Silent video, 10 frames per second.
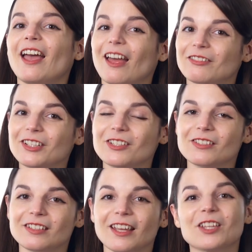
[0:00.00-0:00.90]
Every
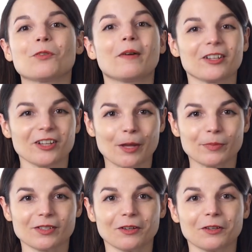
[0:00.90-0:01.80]
Tuesday, you watch an
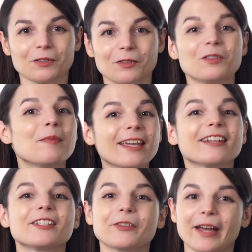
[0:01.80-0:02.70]
episode. You make it
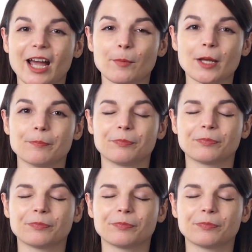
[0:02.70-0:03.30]
into a habit.